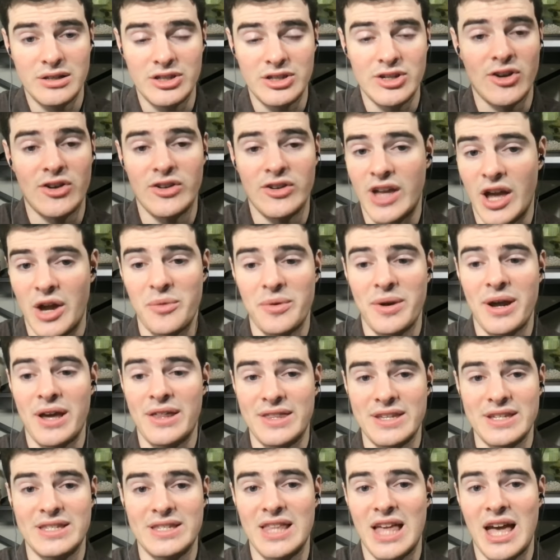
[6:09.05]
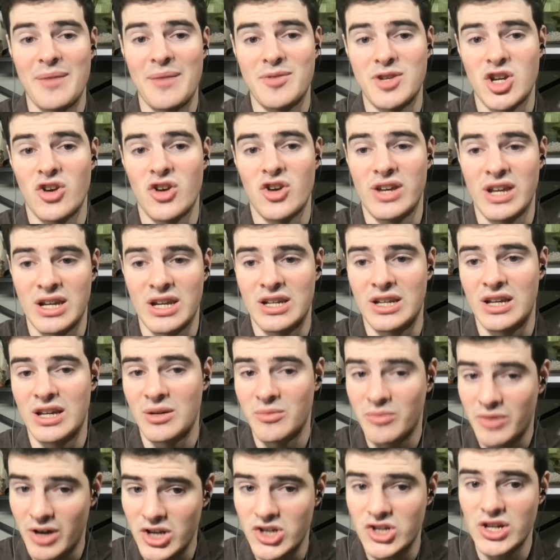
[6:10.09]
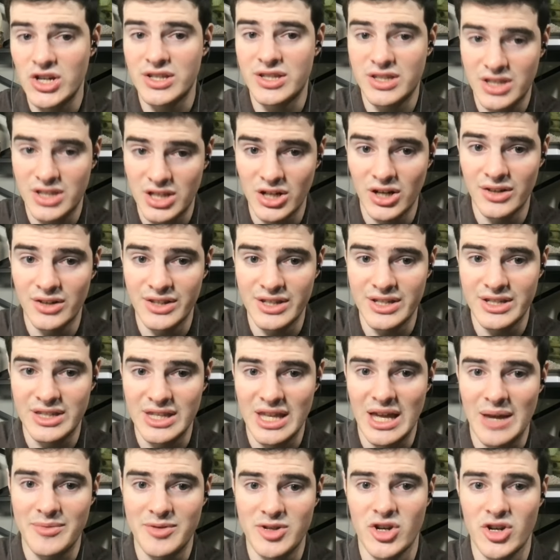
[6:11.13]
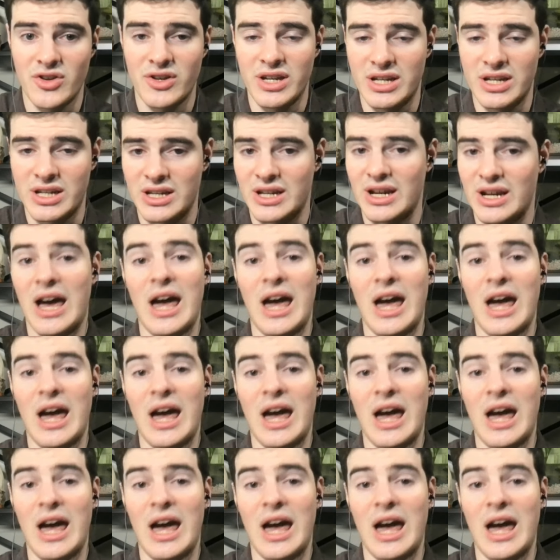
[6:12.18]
Derrick Henry had the snap share he did and why Justice Hill had the snap share he did.